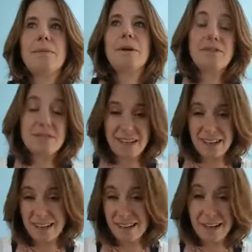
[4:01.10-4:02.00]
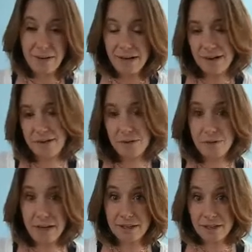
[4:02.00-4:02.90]
I'll just say yelled. I don't know
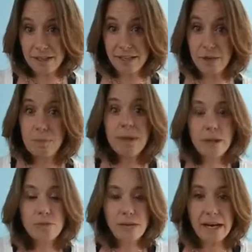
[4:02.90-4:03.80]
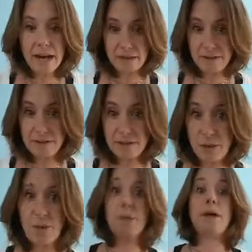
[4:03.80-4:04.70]
if he actually yelled, but like right out of his
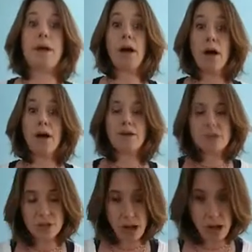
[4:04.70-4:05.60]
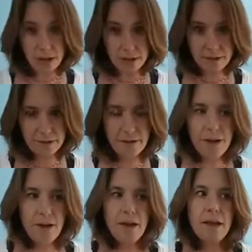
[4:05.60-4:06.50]
own like shock
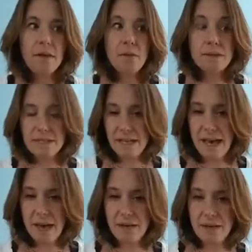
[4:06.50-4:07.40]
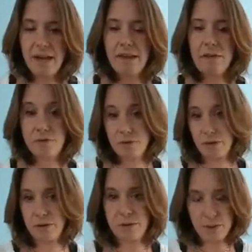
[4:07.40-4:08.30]
was loud and then
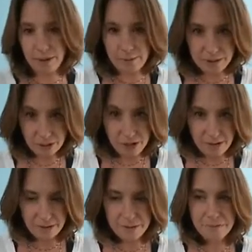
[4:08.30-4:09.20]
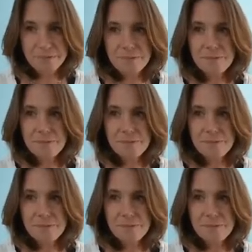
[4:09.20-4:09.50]
further woke up the child.